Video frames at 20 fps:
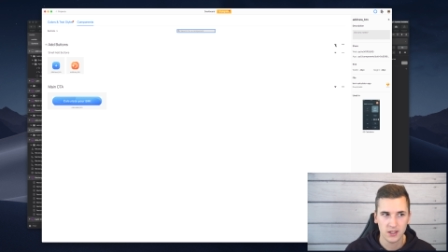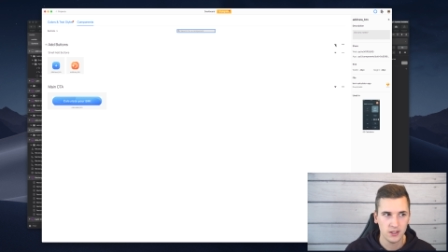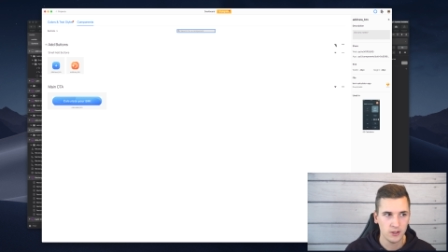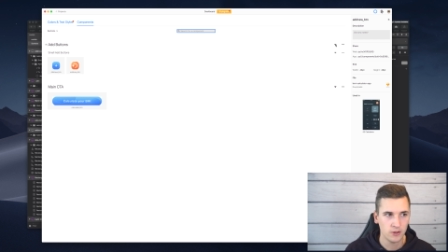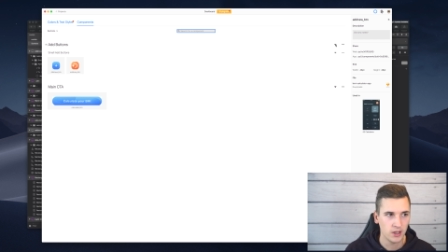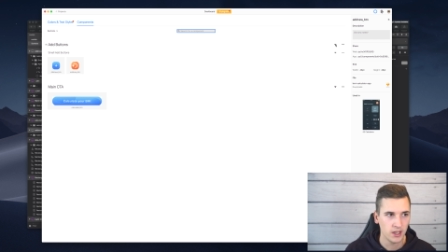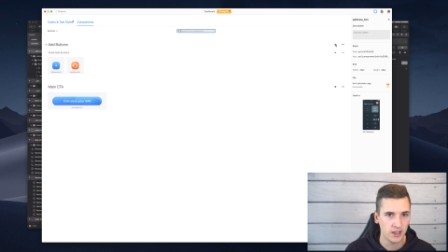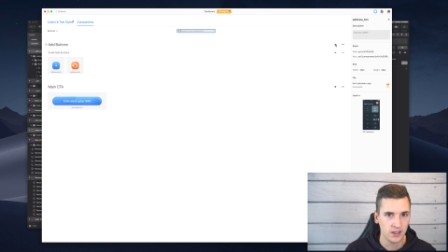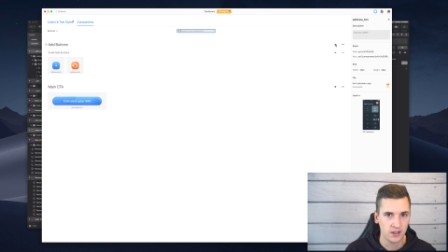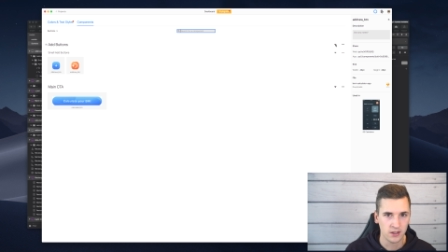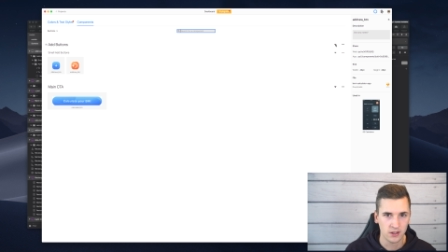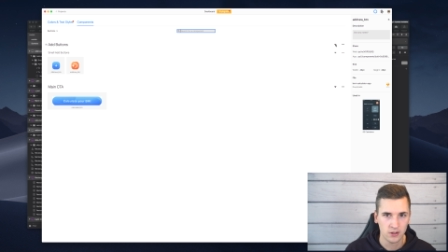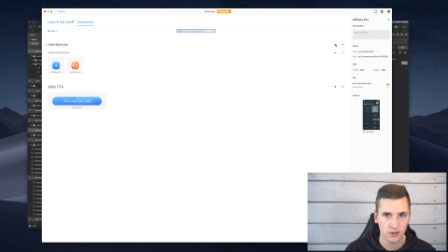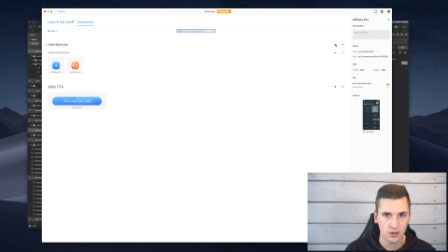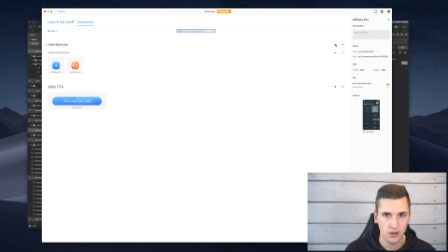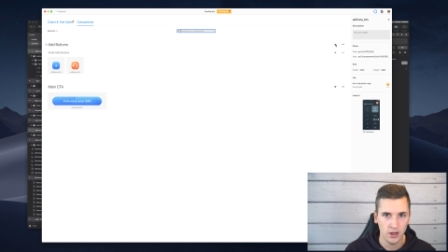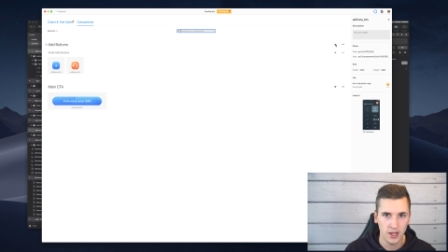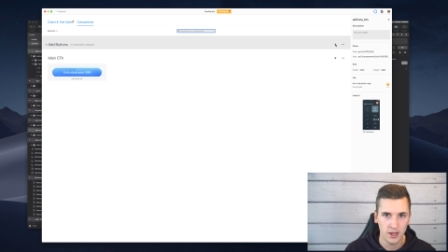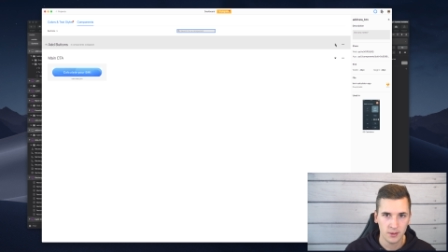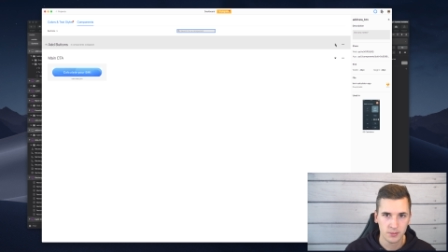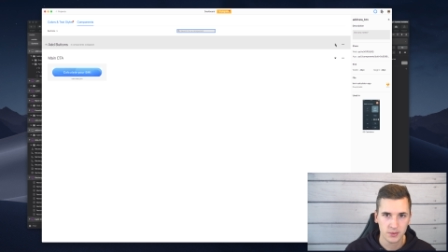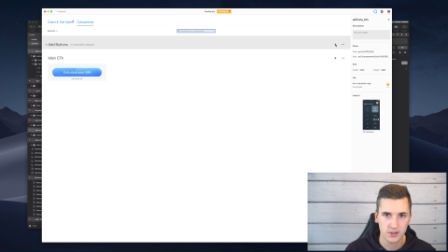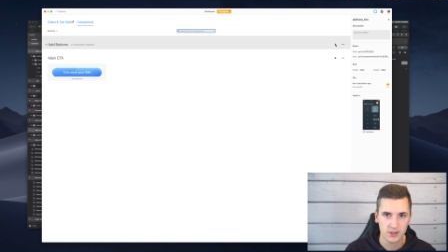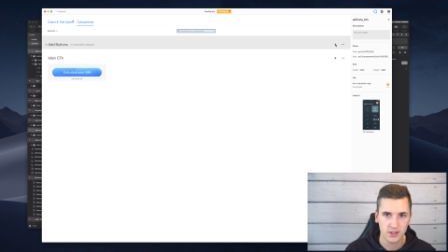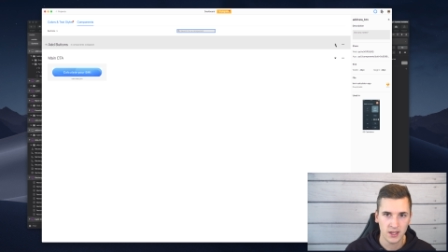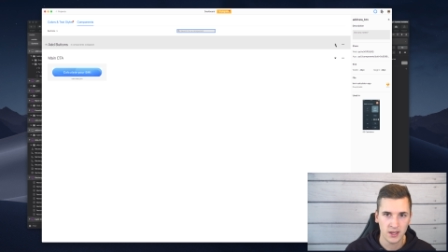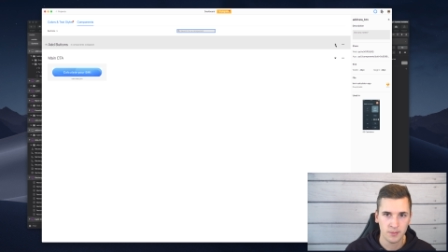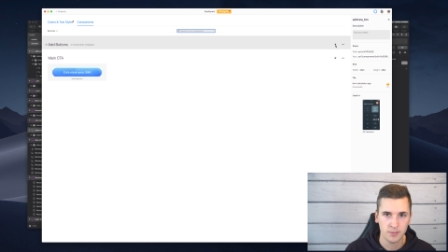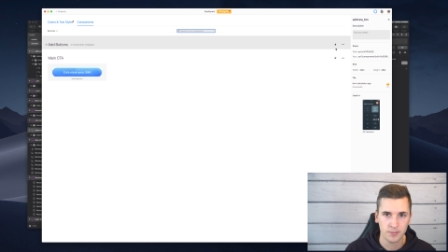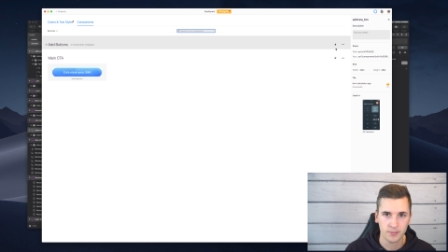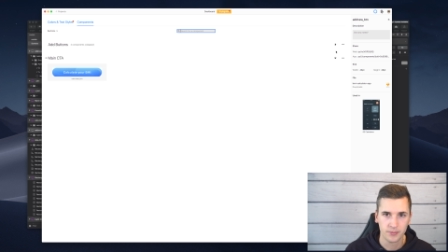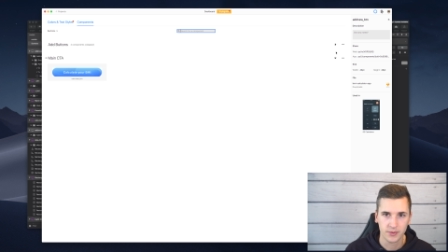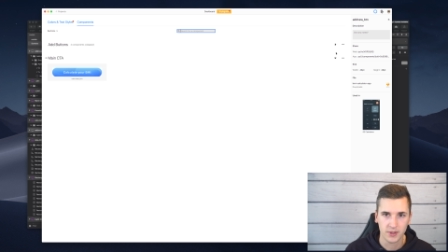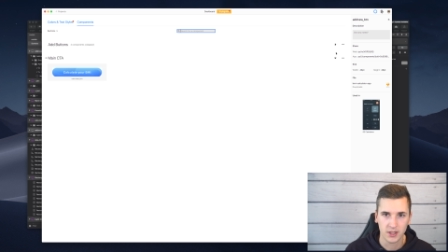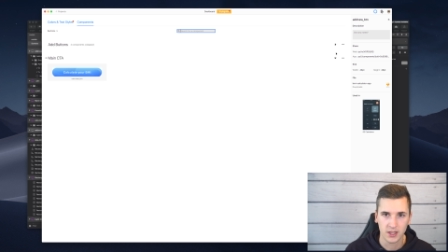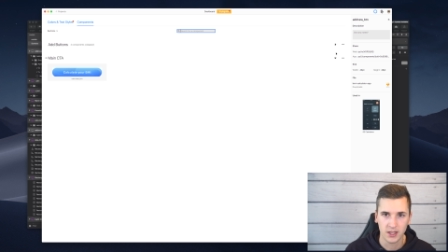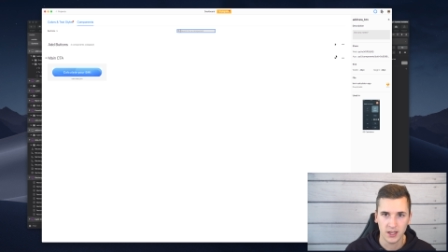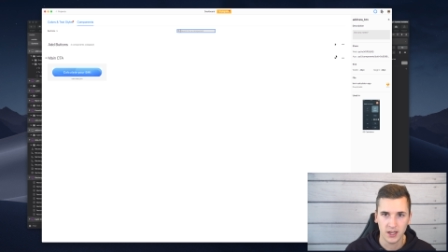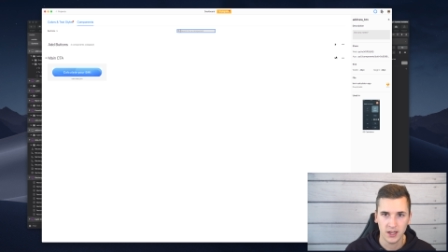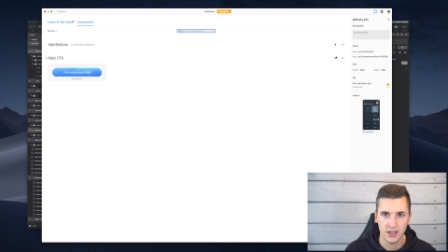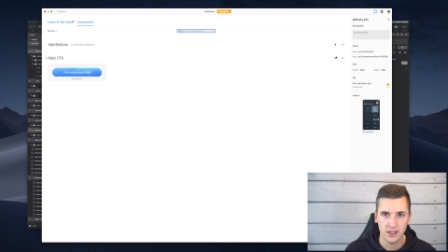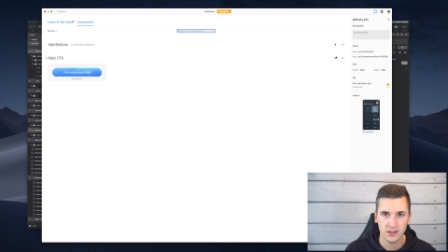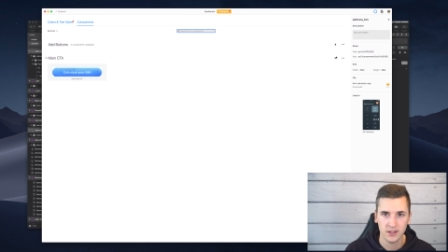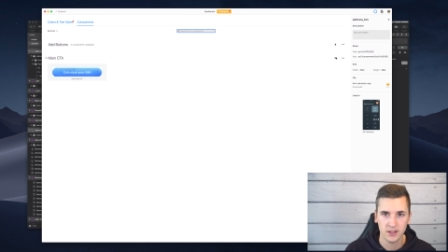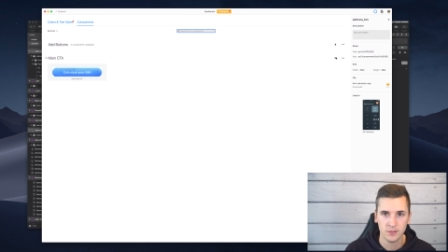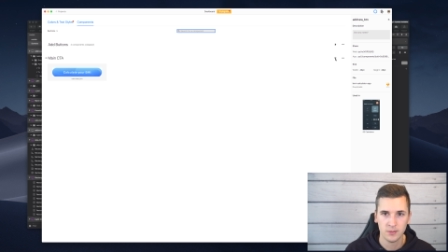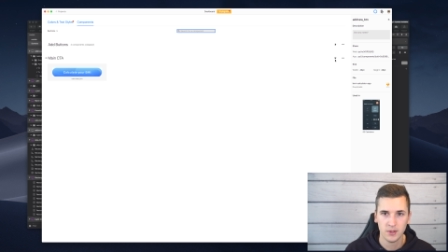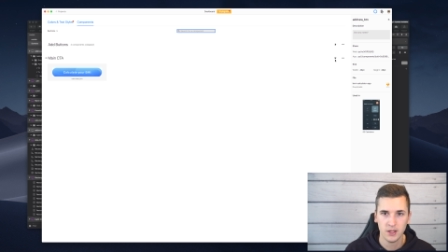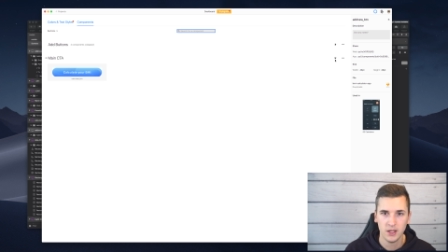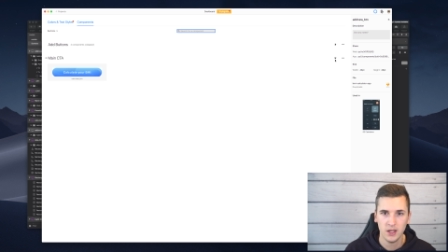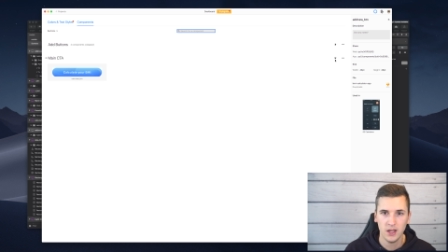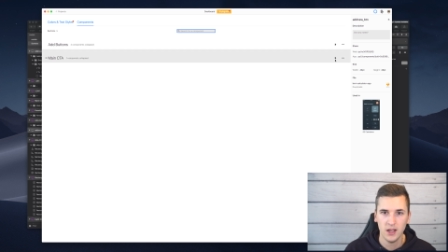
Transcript: You can collapse them and hide them.